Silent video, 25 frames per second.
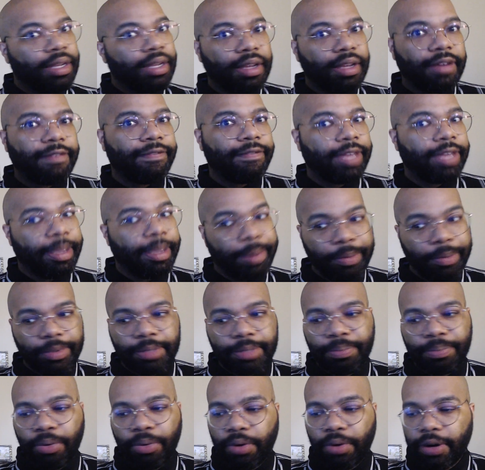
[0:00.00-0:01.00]
her family
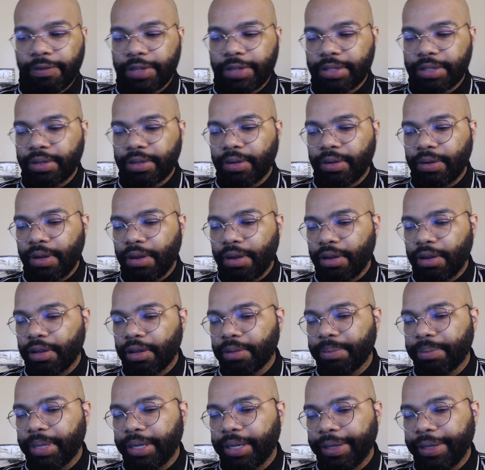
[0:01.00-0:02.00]
was poor for so
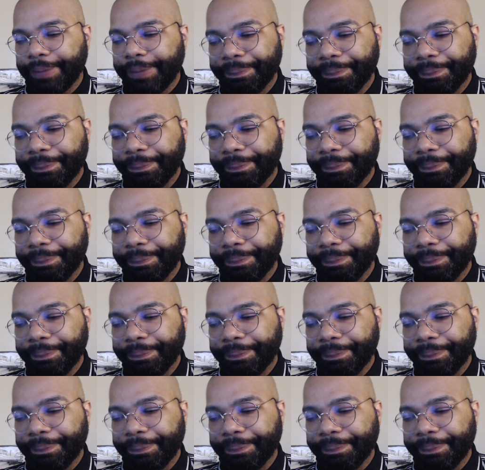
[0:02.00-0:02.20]
long. But